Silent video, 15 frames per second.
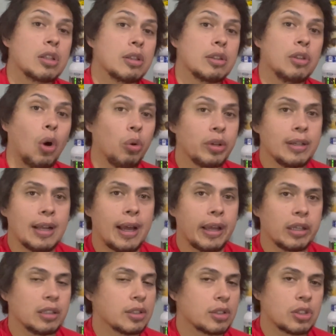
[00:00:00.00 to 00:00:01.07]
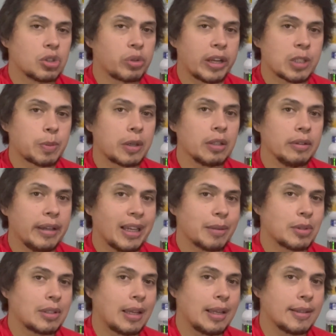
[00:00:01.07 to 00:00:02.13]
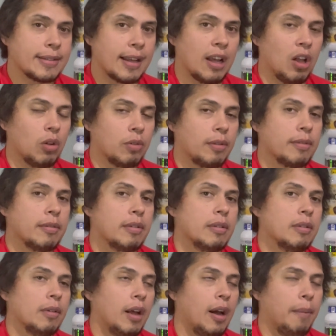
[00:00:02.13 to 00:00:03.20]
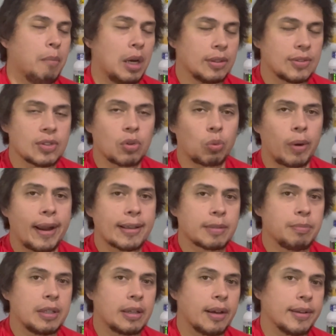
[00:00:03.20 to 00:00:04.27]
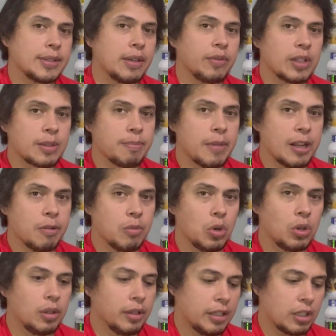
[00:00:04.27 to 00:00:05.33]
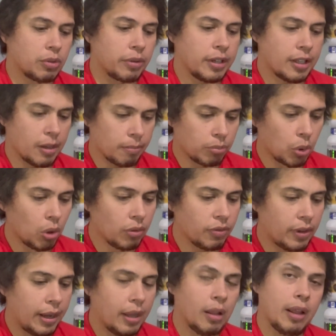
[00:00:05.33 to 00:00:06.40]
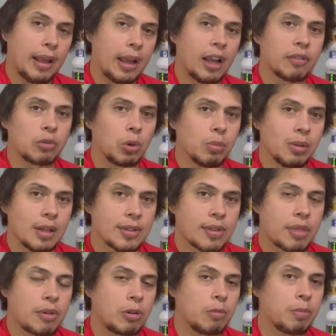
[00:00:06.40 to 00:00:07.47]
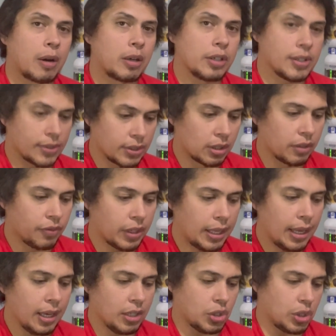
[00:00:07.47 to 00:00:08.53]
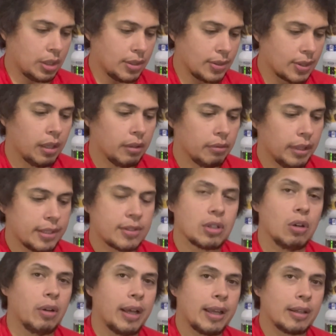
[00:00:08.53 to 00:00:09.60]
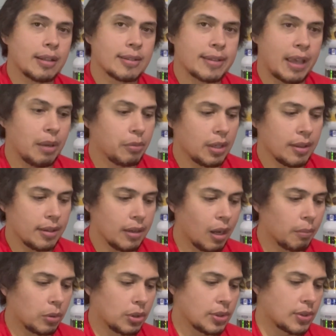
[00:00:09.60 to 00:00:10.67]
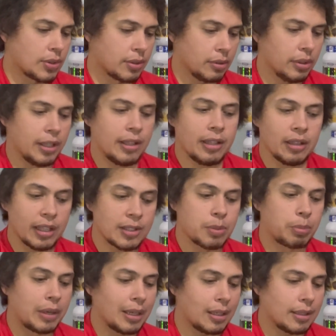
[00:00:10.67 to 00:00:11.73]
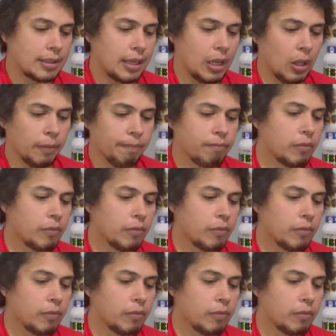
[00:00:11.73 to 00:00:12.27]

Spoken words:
No denying, Transparent Labs stands out amongst the rest because of its minimal ingredient profile and robust third-party certifications. Let's go ahead and examine the numbers, and then let's break it down.